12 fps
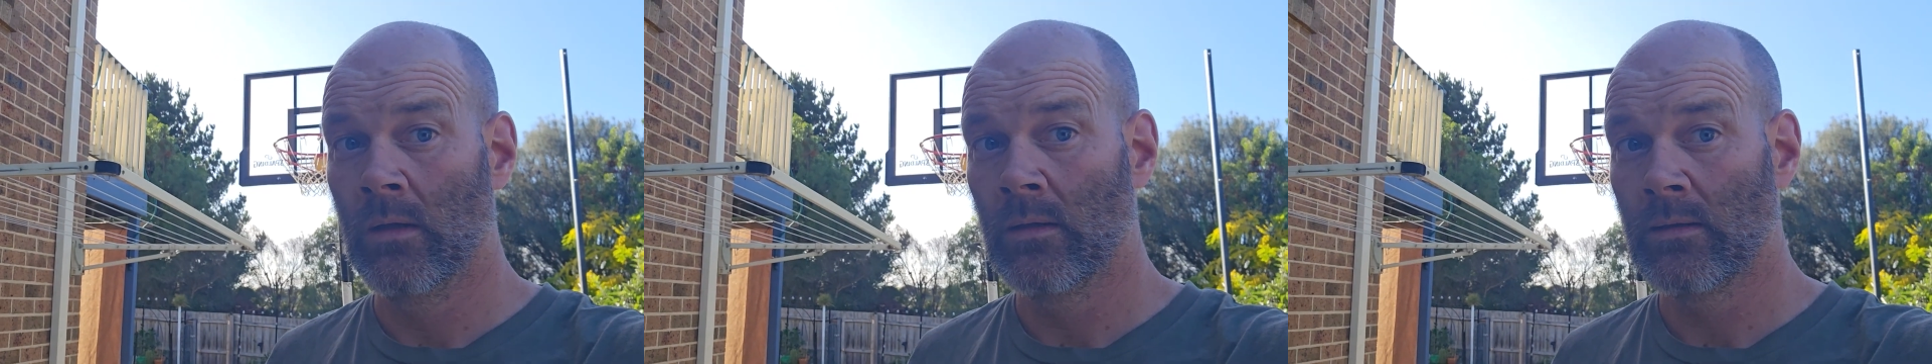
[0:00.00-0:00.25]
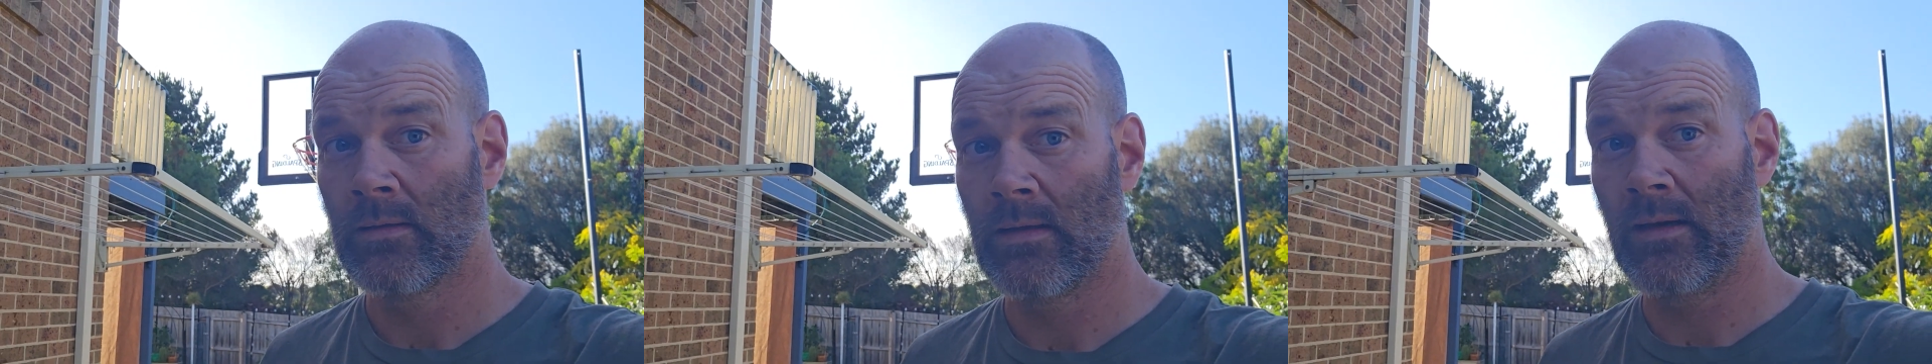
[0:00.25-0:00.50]

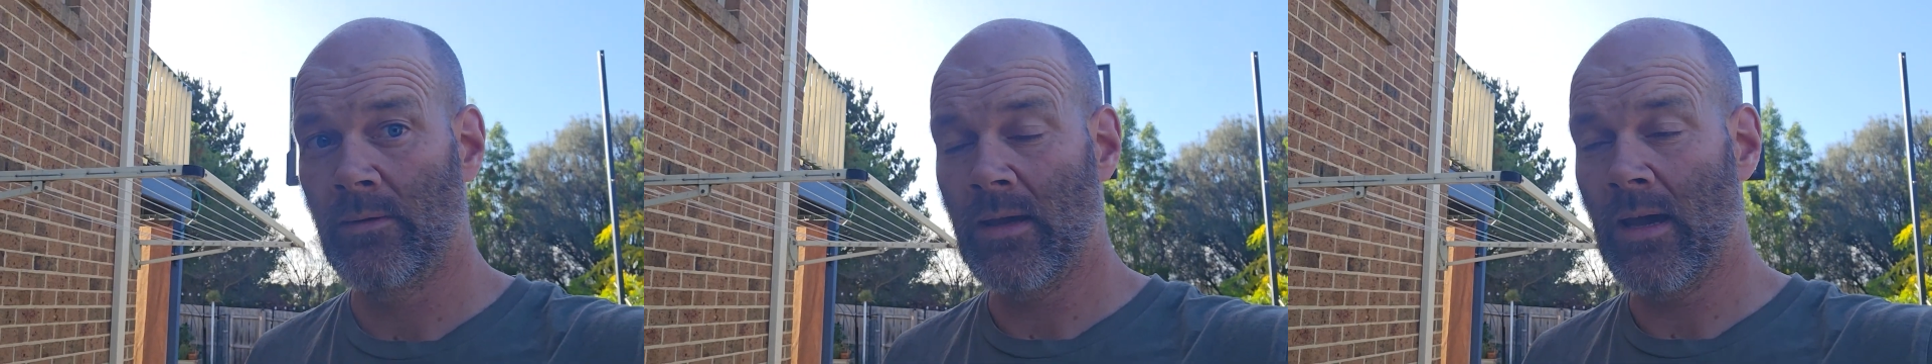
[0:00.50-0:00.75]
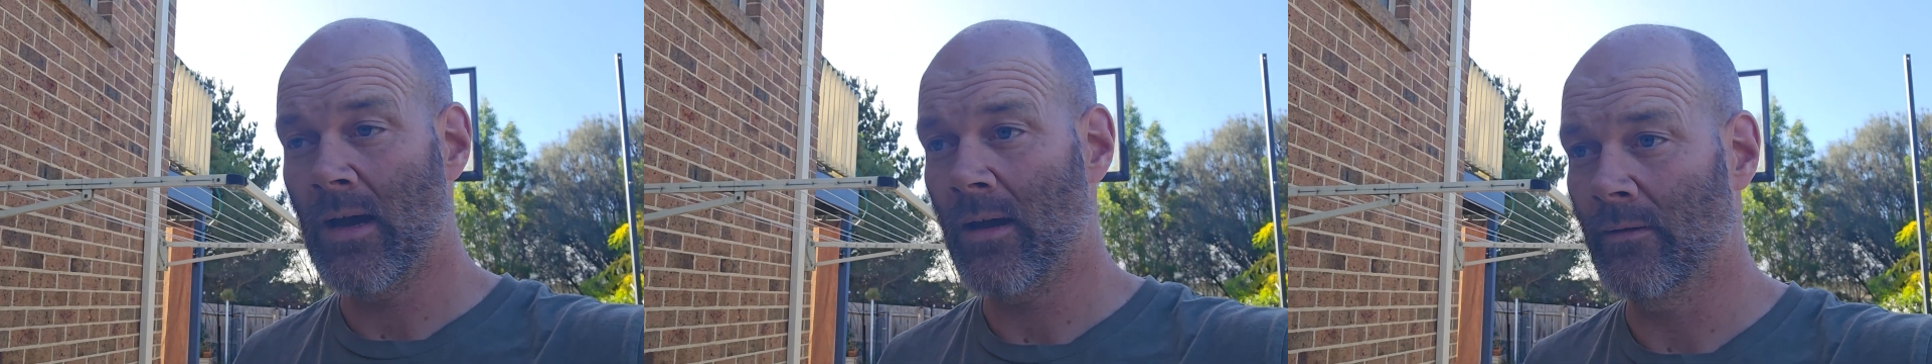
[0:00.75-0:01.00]
So there we
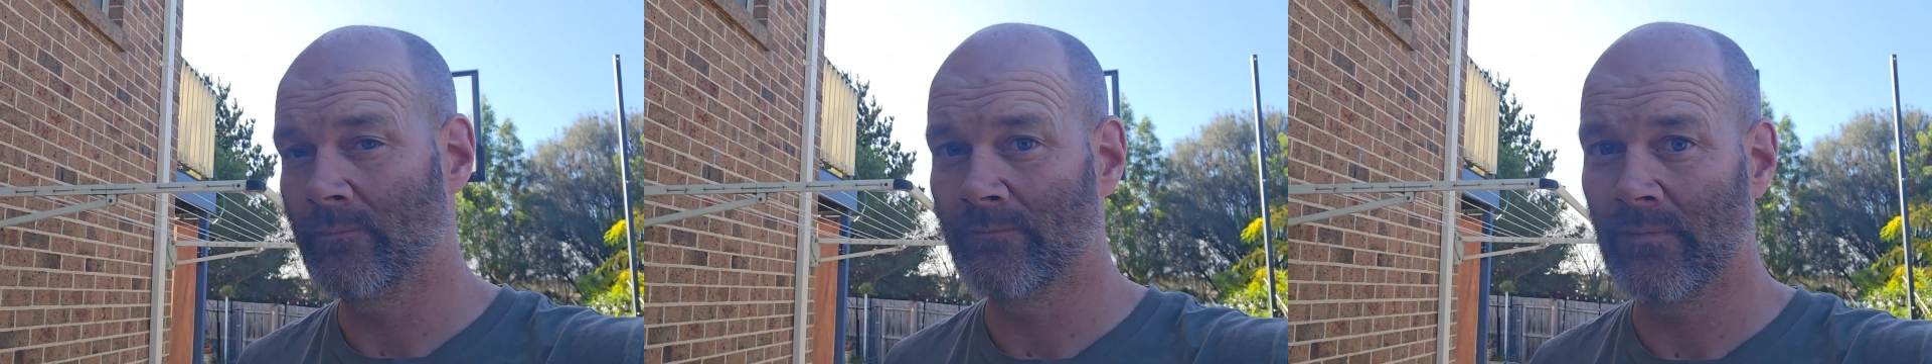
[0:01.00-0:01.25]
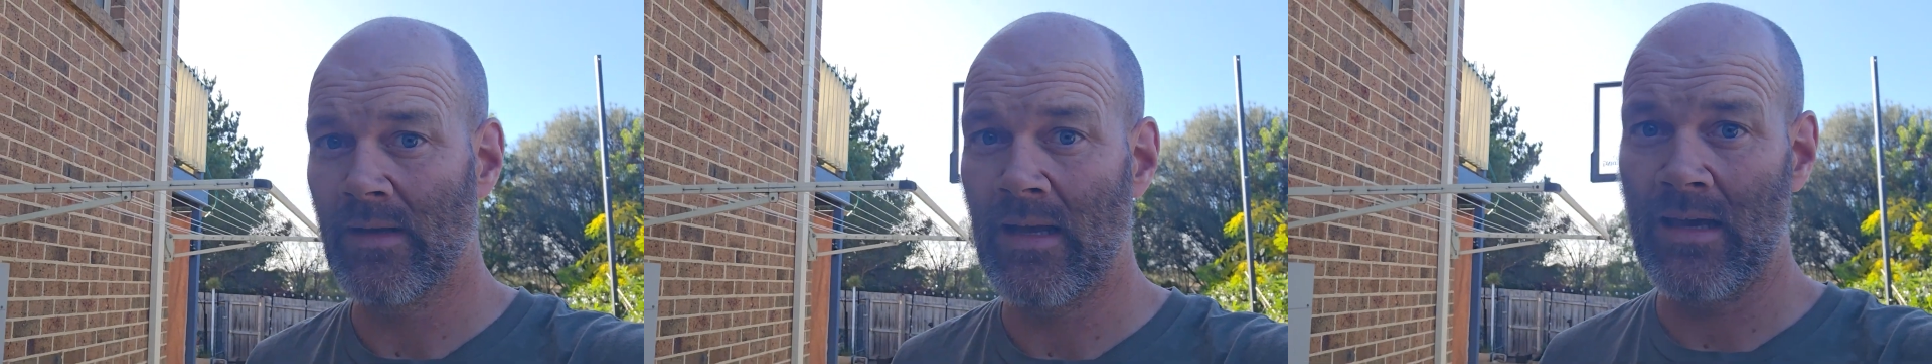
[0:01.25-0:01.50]
go.
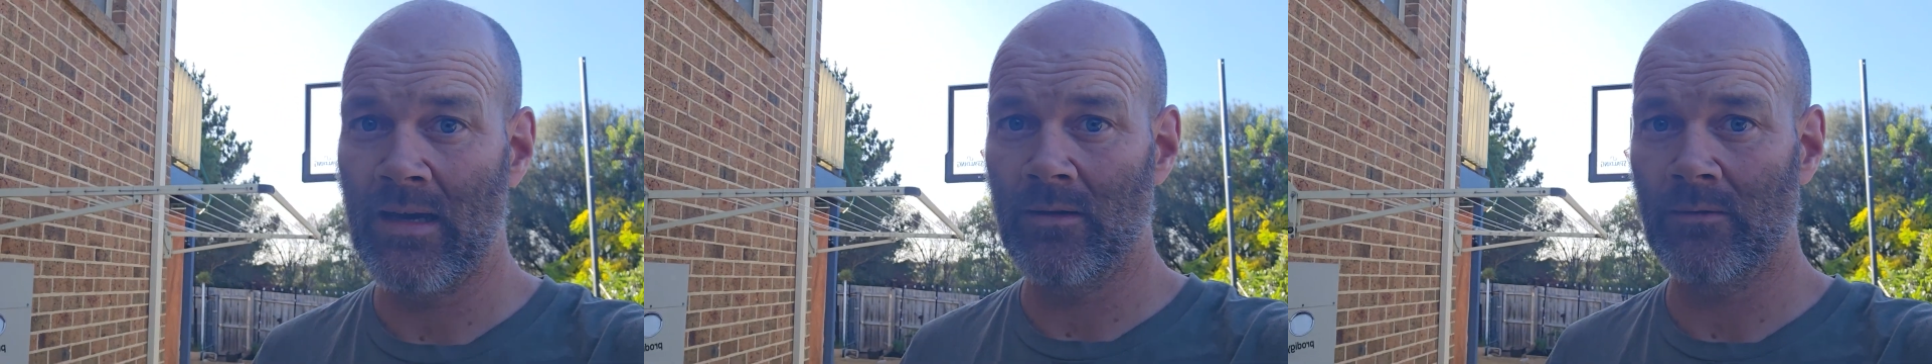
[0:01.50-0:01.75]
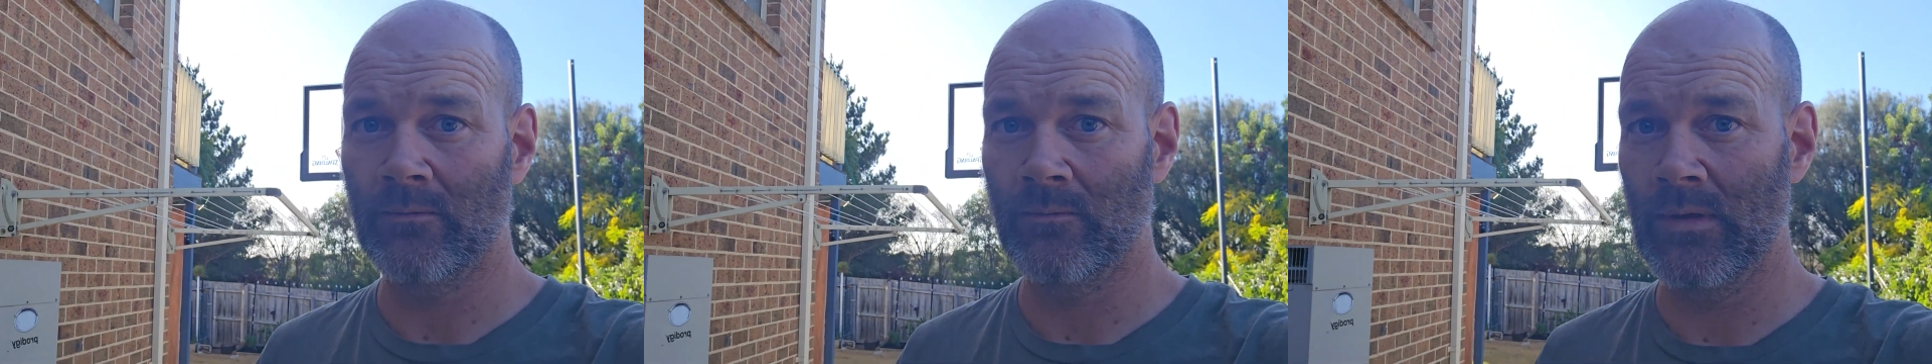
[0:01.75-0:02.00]
Now
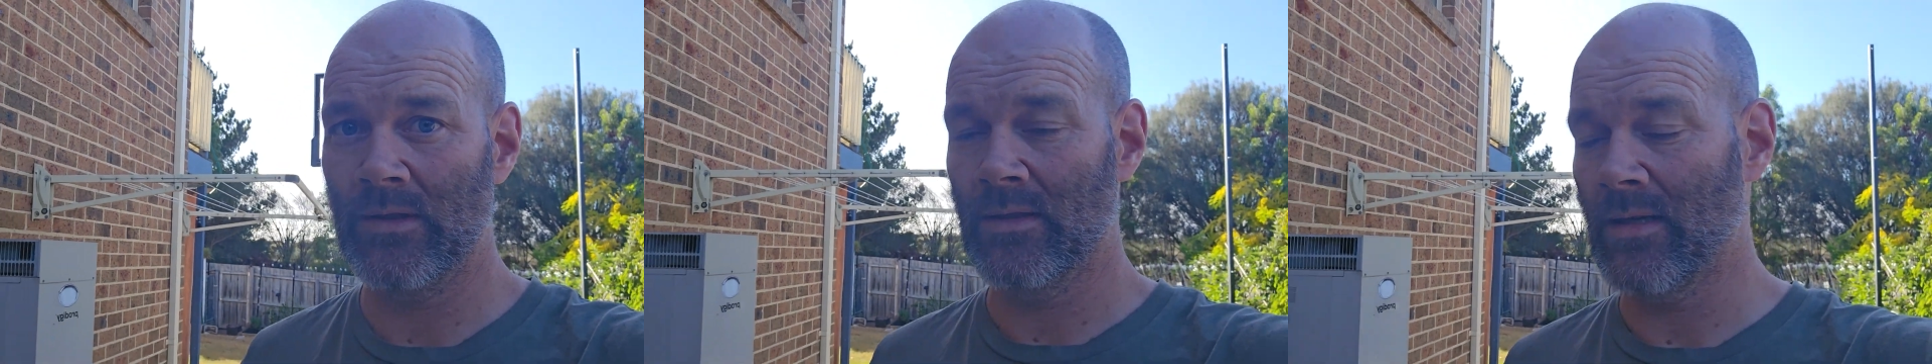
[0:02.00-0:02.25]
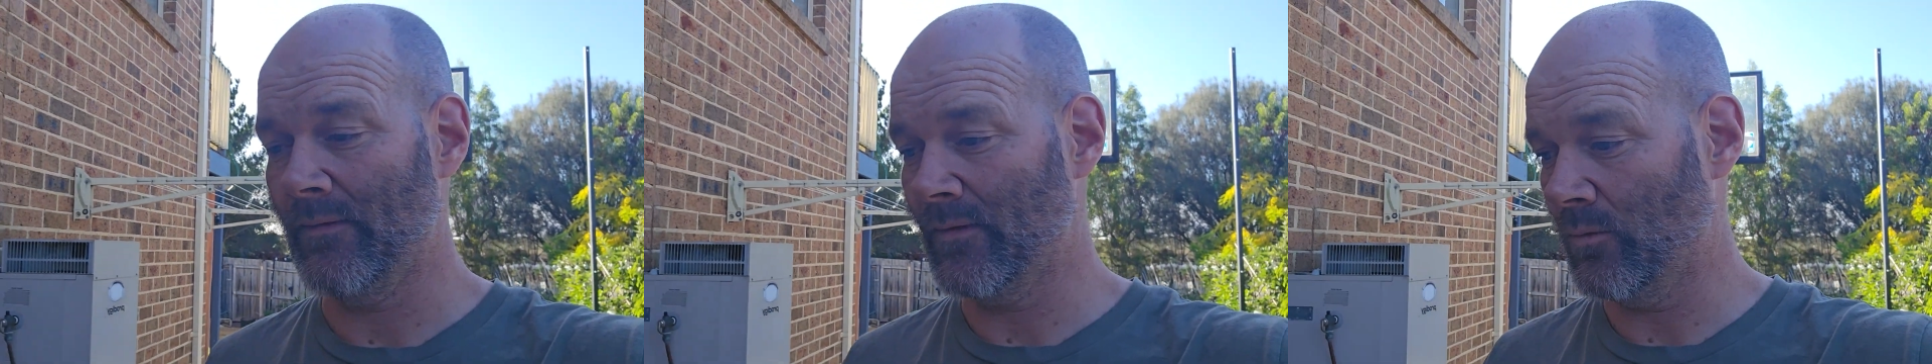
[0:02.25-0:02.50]
we just
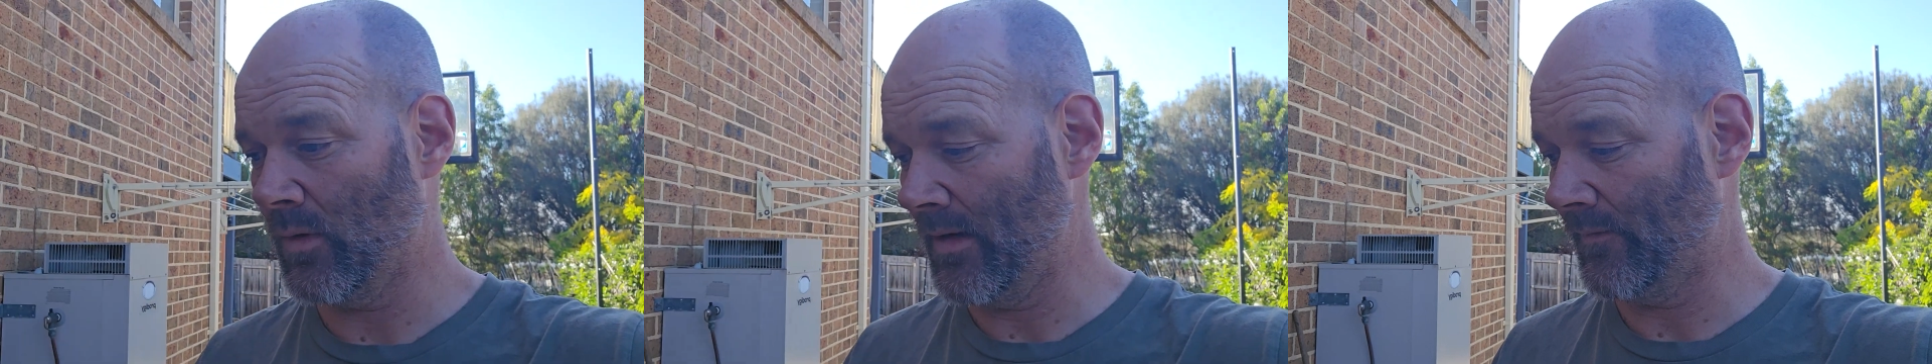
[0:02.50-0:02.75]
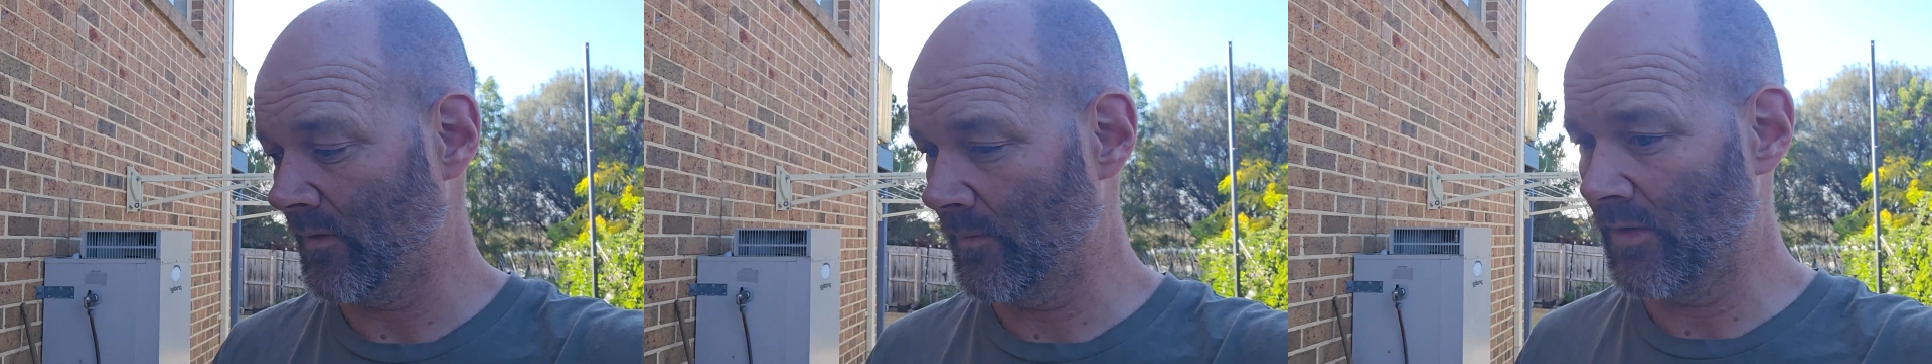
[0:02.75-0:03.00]
have to wait
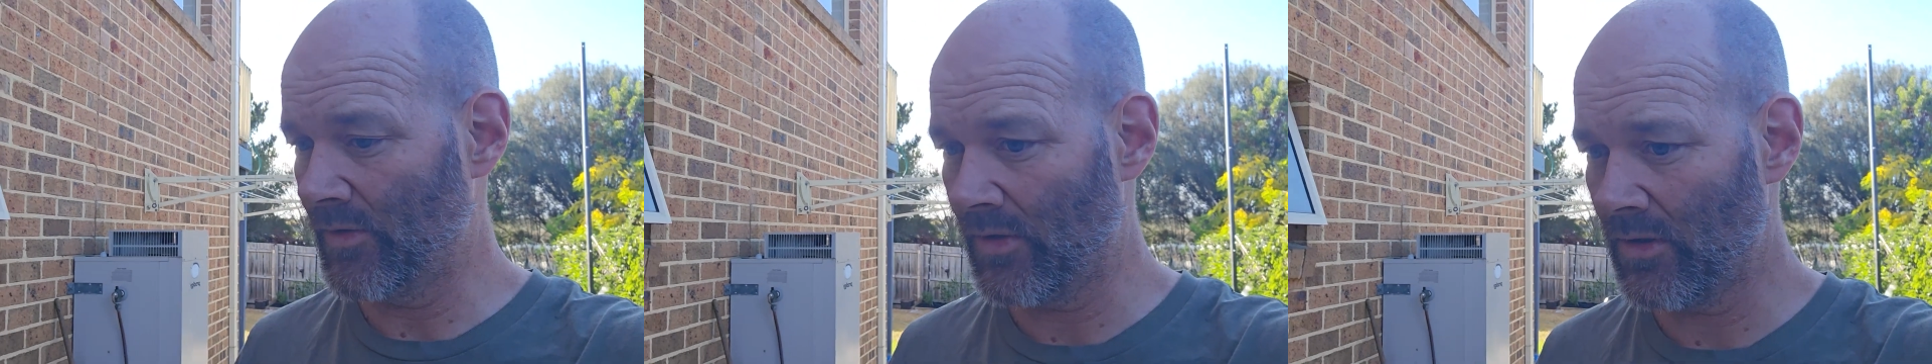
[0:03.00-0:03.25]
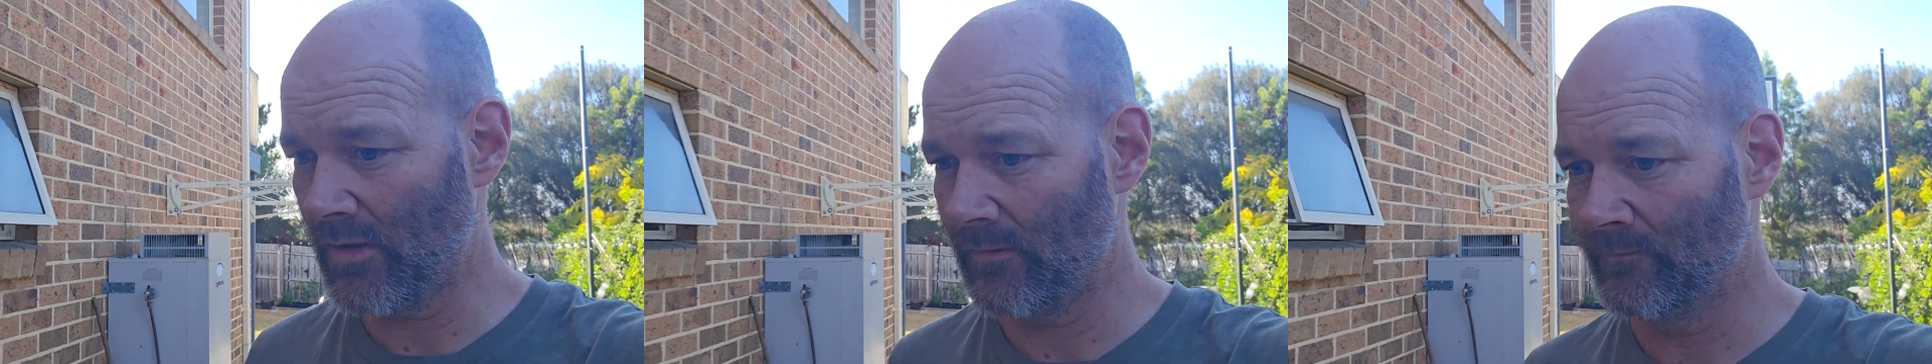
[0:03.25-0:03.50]
for them to
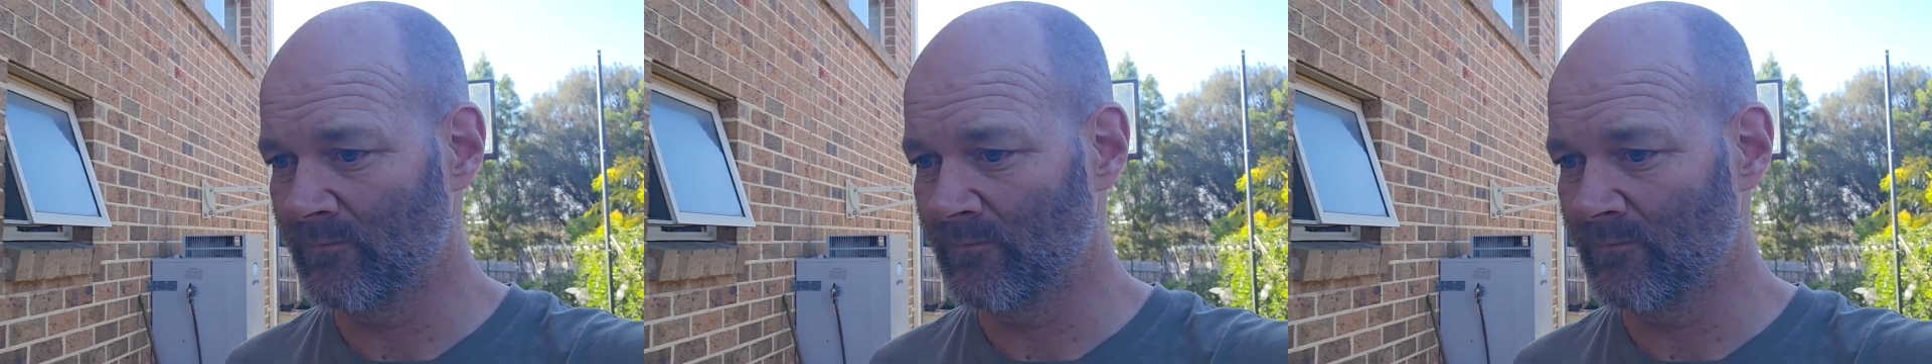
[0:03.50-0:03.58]
dry.